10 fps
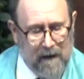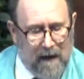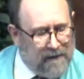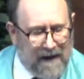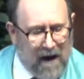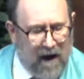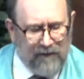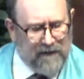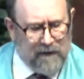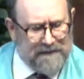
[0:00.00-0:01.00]
They
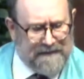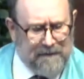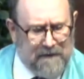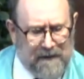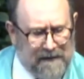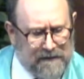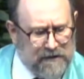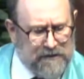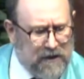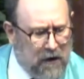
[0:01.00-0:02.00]
often don't seem to be as
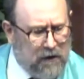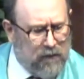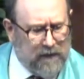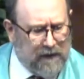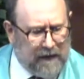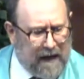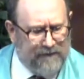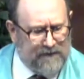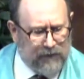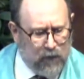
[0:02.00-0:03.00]
concerned with the
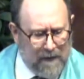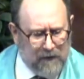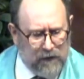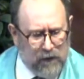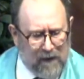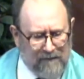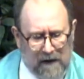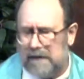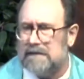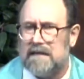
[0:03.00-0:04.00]
lives of women who have
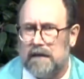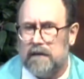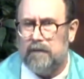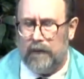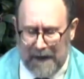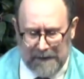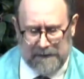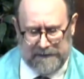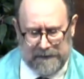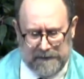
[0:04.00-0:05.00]
unintended
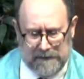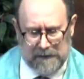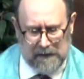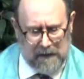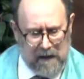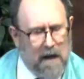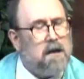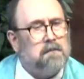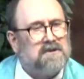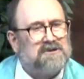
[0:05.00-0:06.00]
pregnancies.
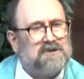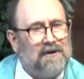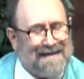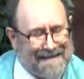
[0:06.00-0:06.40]
Missouri's